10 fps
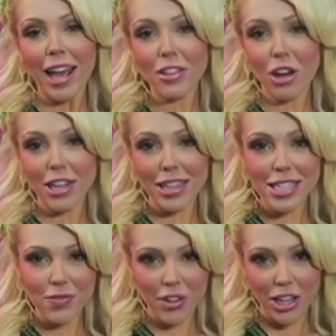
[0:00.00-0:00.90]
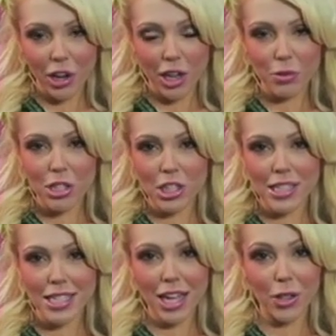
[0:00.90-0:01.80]
I thought in this video I would
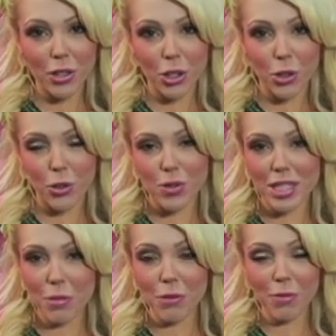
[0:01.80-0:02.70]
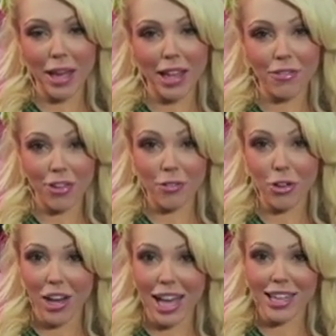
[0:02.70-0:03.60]
just tell you some of my
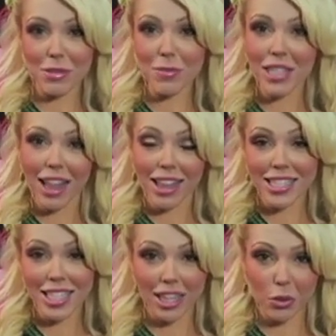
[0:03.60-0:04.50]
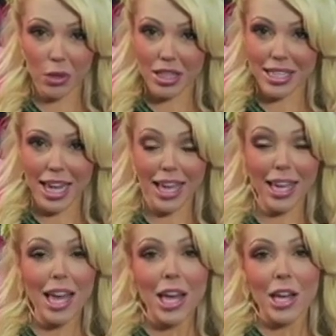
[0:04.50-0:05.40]
favorite items that I like to eat throughout the
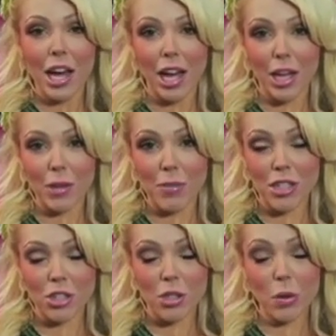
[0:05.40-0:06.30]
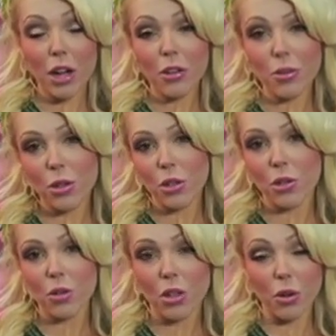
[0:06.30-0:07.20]
day, and just walk
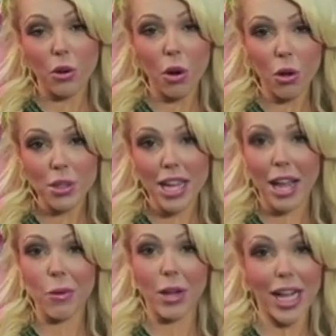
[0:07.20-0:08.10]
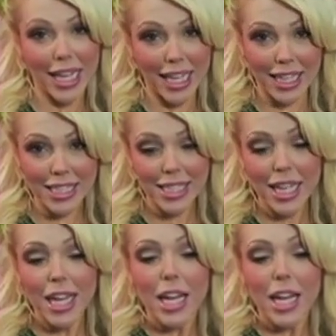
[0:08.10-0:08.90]
through, you know, a whole day what I eat.